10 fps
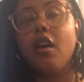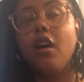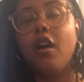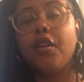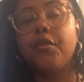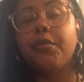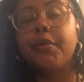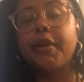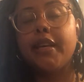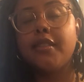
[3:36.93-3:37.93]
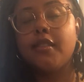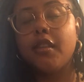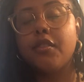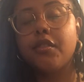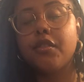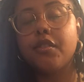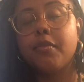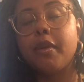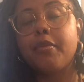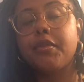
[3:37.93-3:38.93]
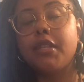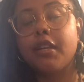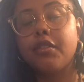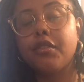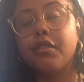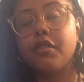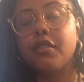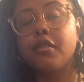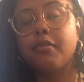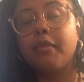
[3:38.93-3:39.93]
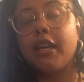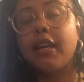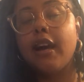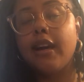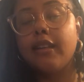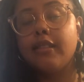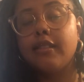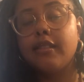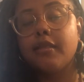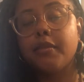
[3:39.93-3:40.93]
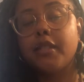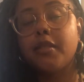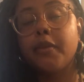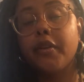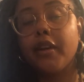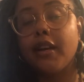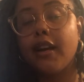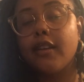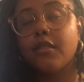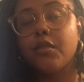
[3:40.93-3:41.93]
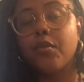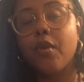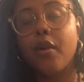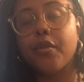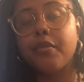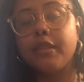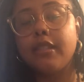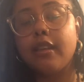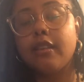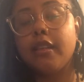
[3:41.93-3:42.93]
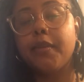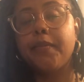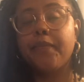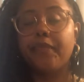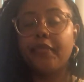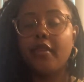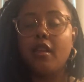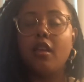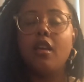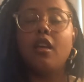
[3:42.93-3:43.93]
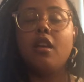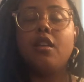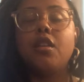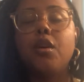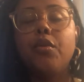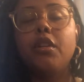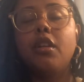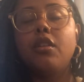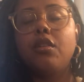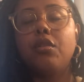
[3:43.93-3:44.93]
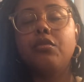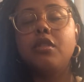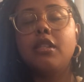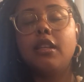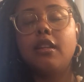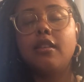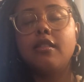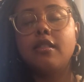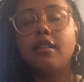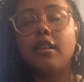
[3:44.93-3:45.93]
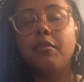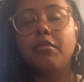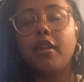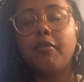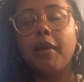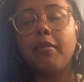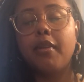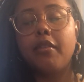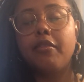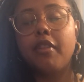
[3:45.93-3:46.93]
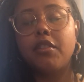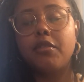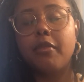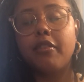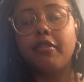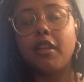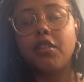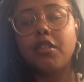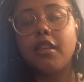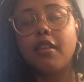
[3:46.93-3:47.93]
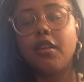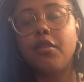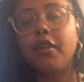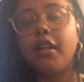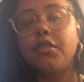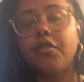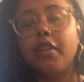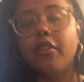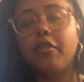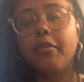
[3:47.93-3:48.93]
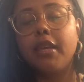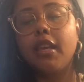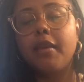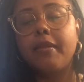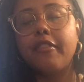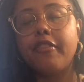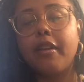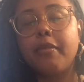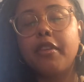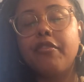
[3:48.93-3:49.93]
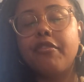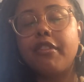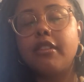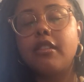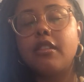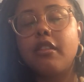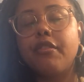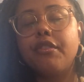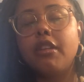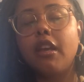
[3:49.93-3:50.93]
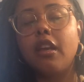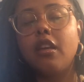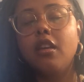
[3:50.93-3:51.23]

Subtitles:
honorable ancestors, my protectors, my guides, my spirit guides who walk with me daily, known and unknown, seen and unseen, blood of my blood and flesh of my flesh, I thank you guys for giving me and my family and friends another day